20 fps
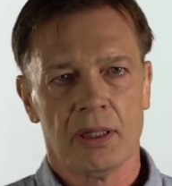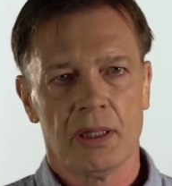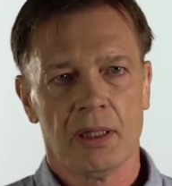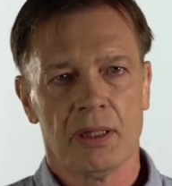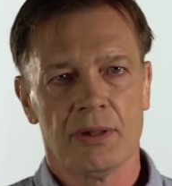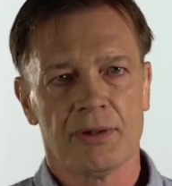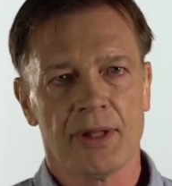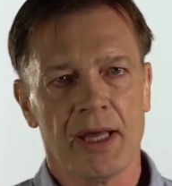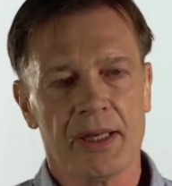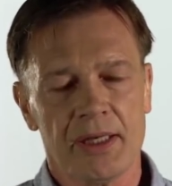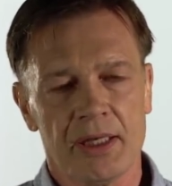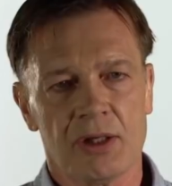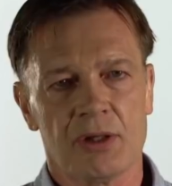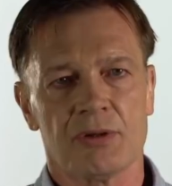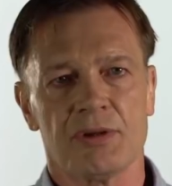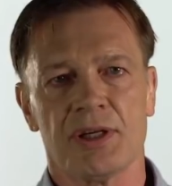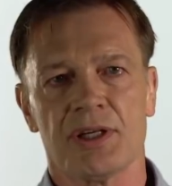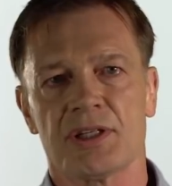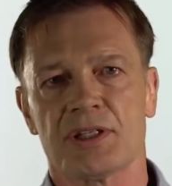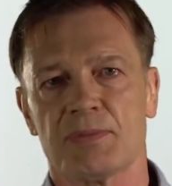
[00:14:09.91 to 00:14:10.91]
And that
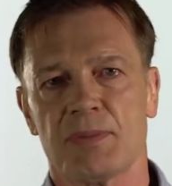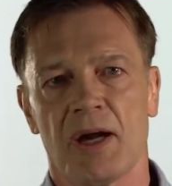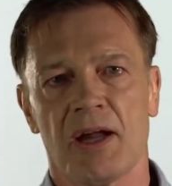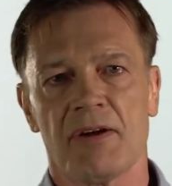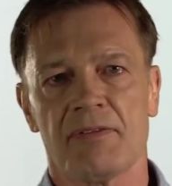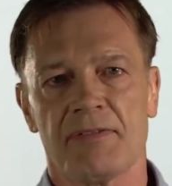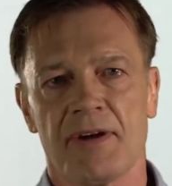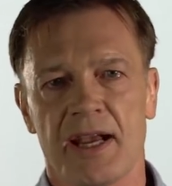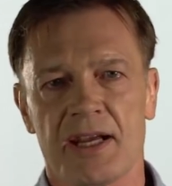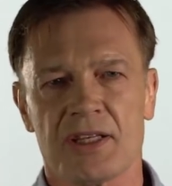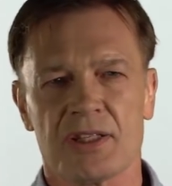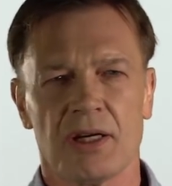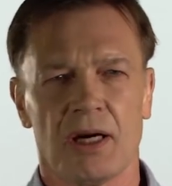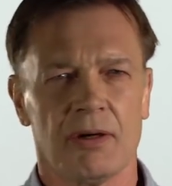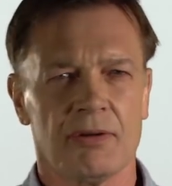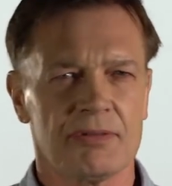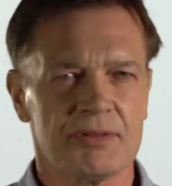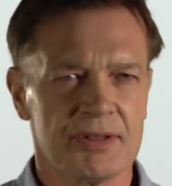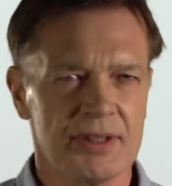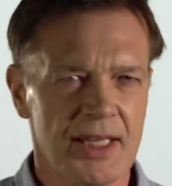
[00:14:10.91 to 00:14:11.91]
increased by a factor
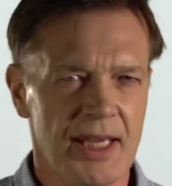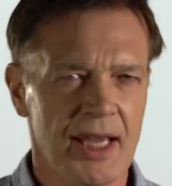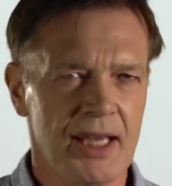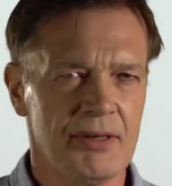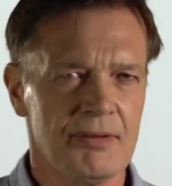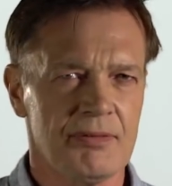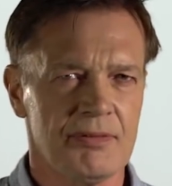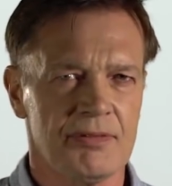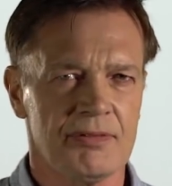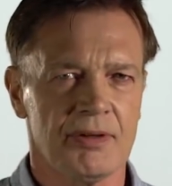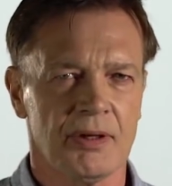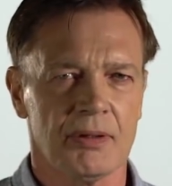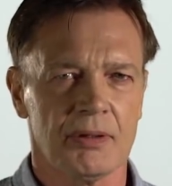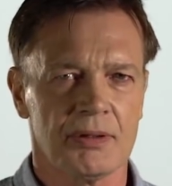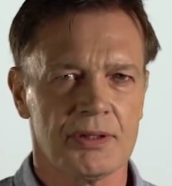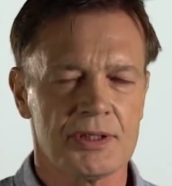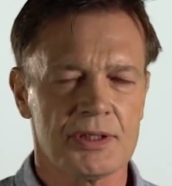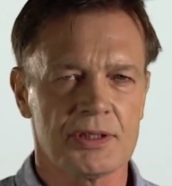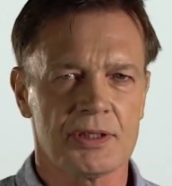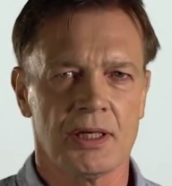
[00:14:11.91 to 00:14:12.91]
of
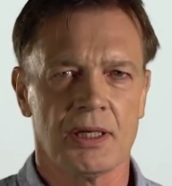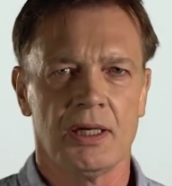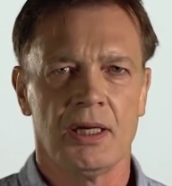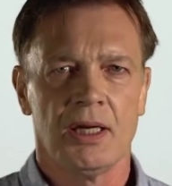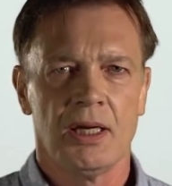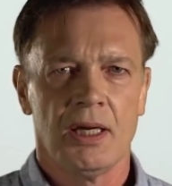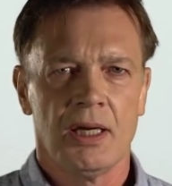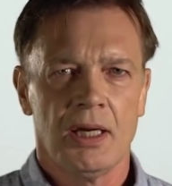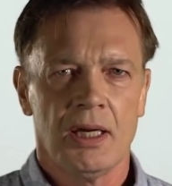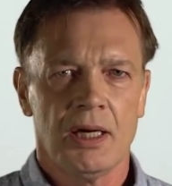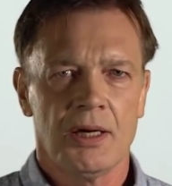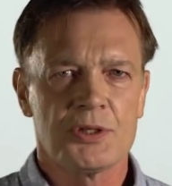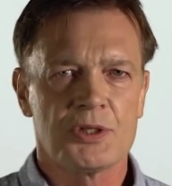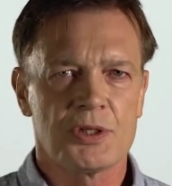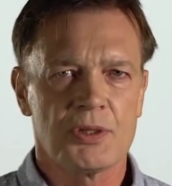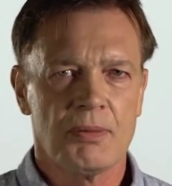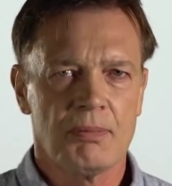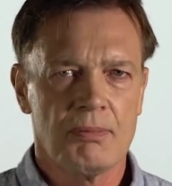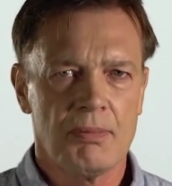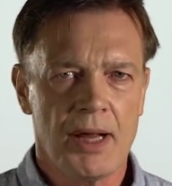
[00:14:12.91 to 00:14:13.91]
tenfold. This is a, a
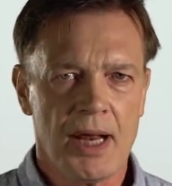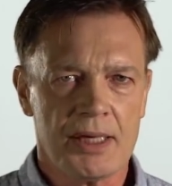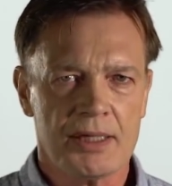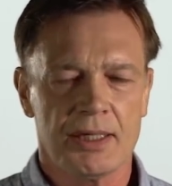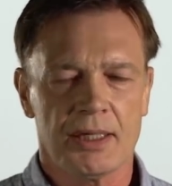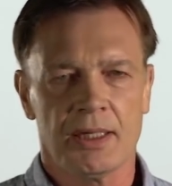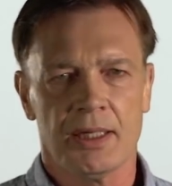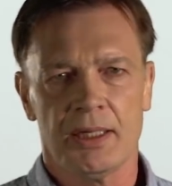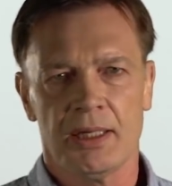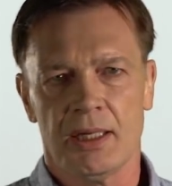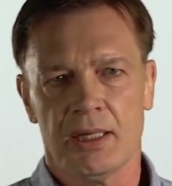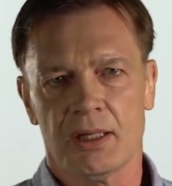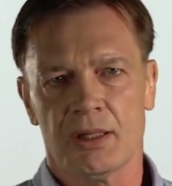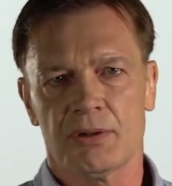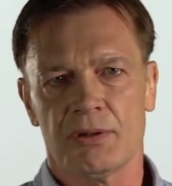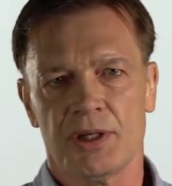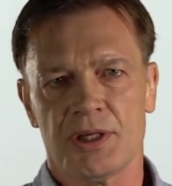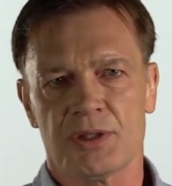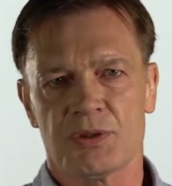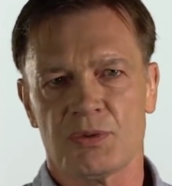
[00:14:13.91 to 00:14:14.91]
dramatically
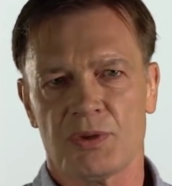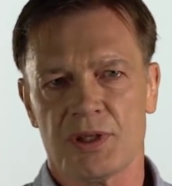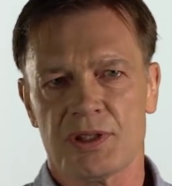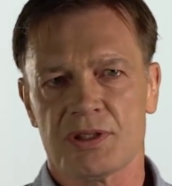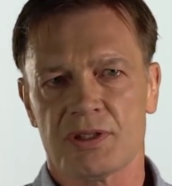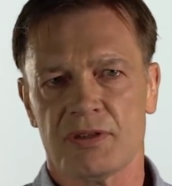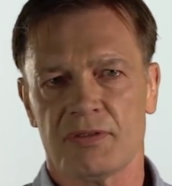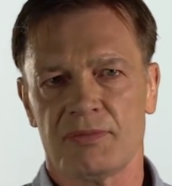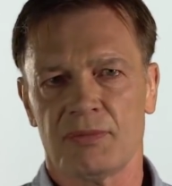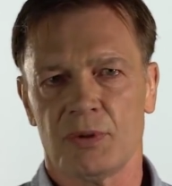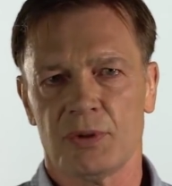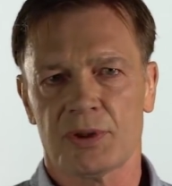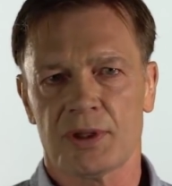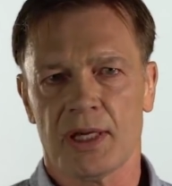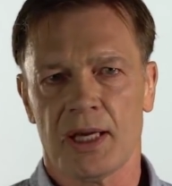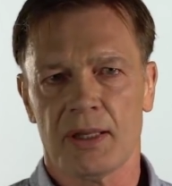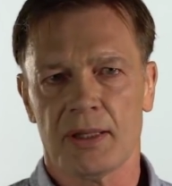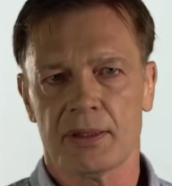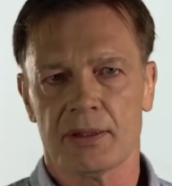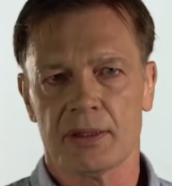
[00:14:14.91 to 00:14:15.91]
increased risk of
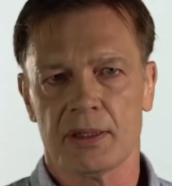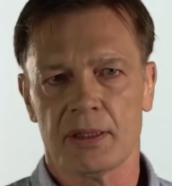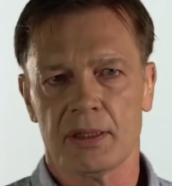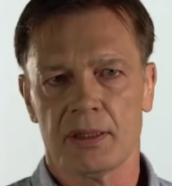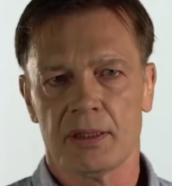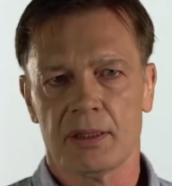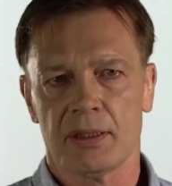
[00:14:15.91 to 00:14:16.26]
mortality.